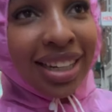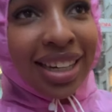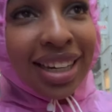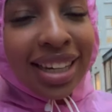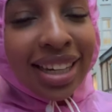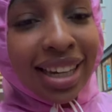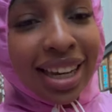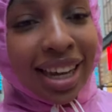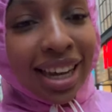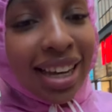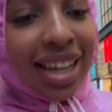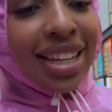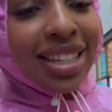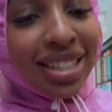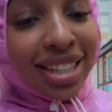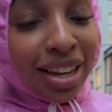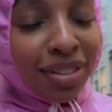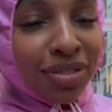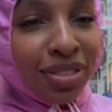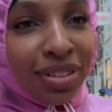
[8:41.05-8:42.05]
yeah, it's
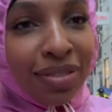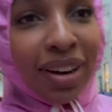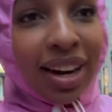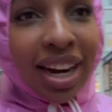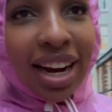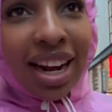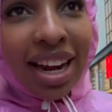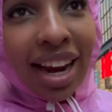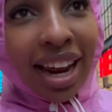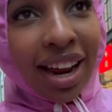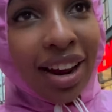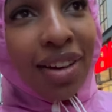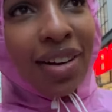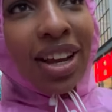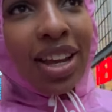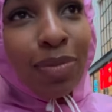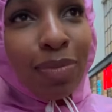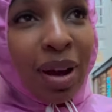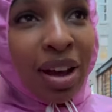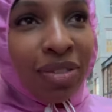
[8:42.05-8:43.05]
definitely raining now
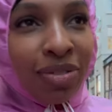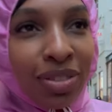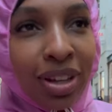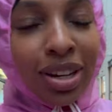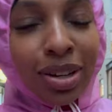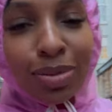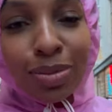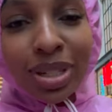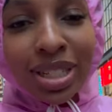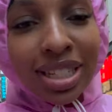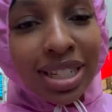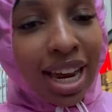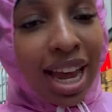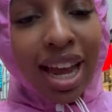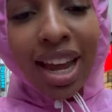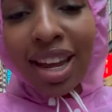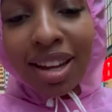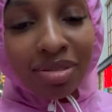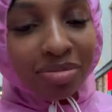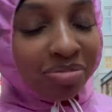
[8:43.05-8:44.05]
and my fit was
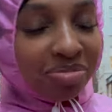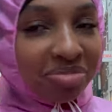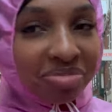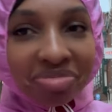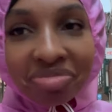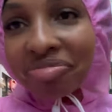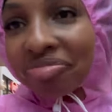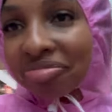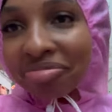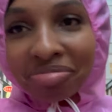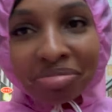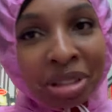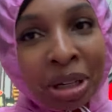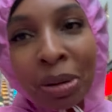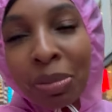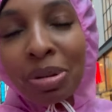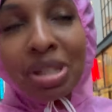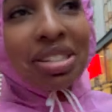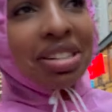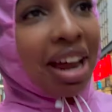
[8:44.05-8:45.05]
not,
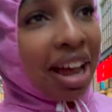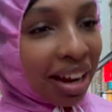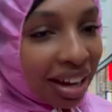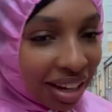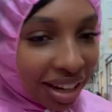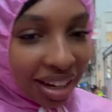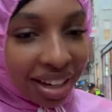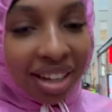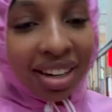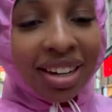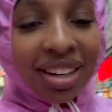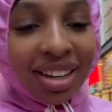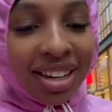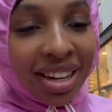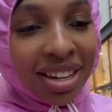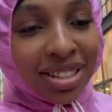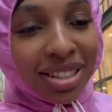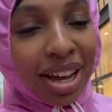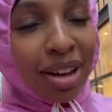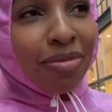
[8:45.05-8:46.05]
was not it.
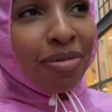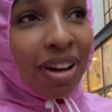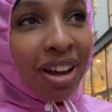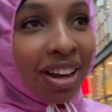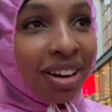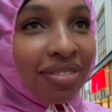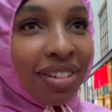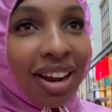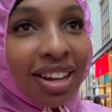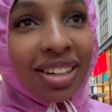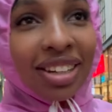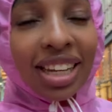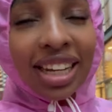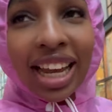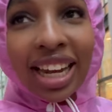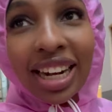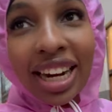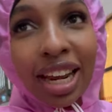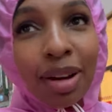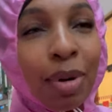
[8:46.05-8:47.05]
So I'm walking around looking like a
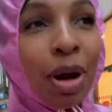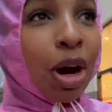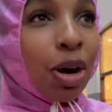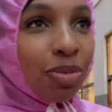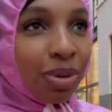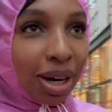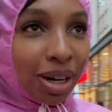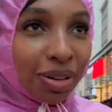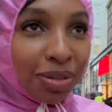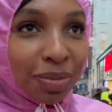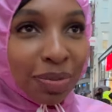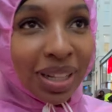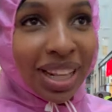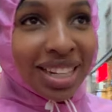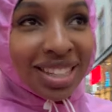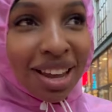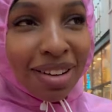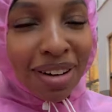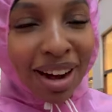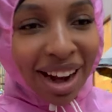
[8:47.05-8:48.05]
damn hobo, but that's
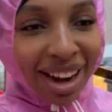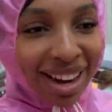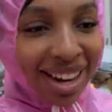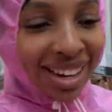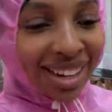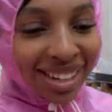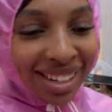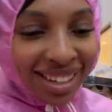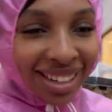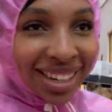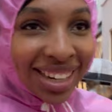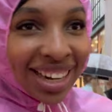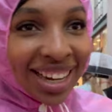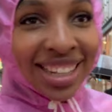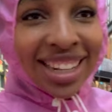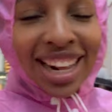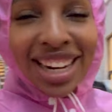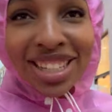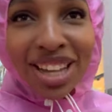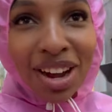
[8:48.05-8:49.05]
all right
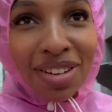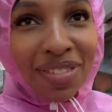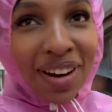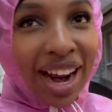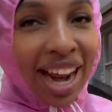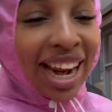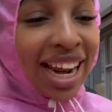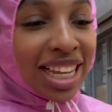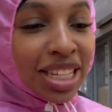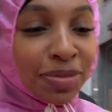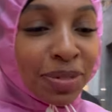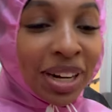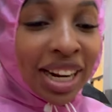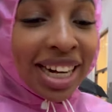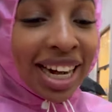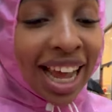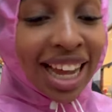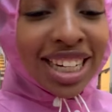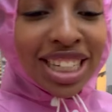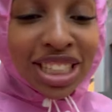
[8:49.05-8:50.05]
that is all right. It's been a
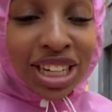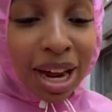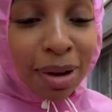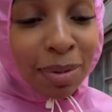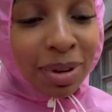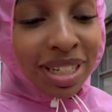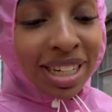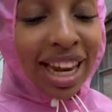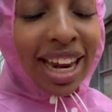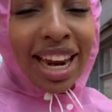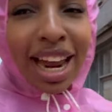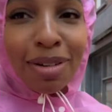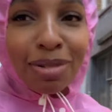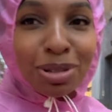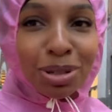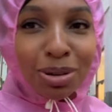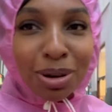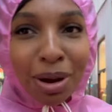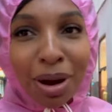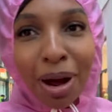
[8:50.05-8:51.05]
nice shopping day. I will do
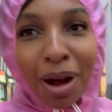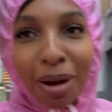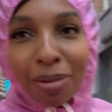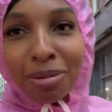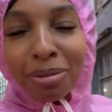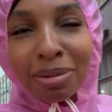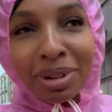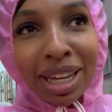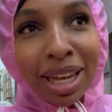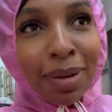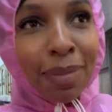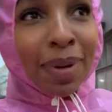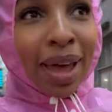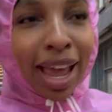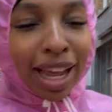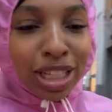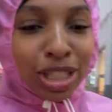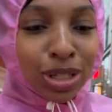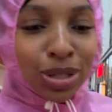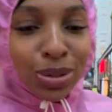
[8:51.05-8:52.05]
a haul when we get back
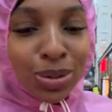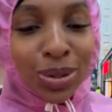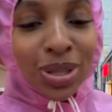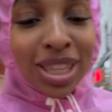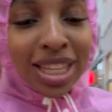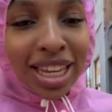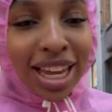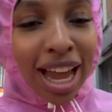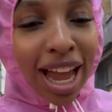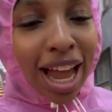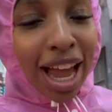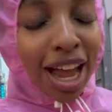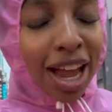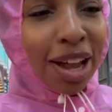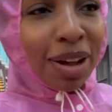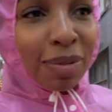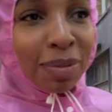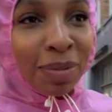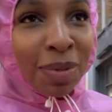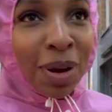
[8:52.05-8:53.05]
to the um,
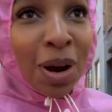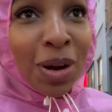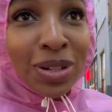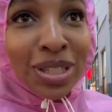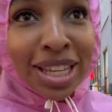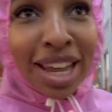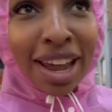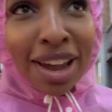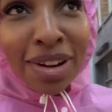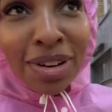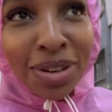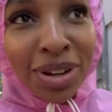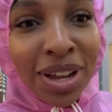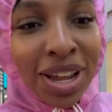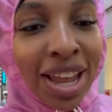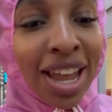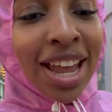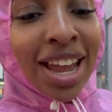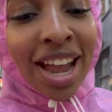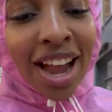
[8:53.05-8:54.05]
hotel.
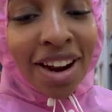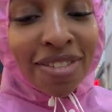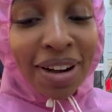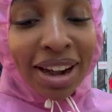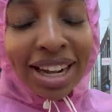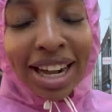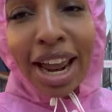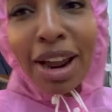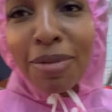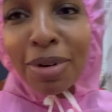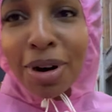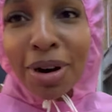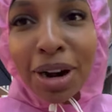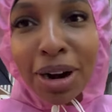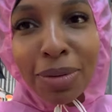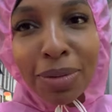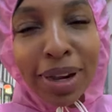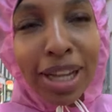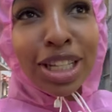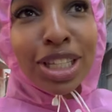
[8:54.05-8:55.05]
Right now we're on our
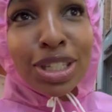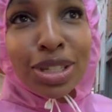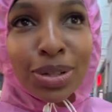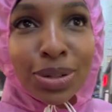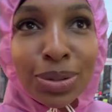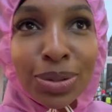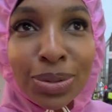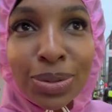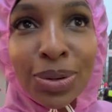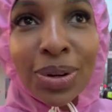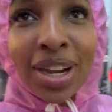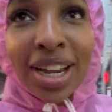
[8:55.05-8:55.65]
way to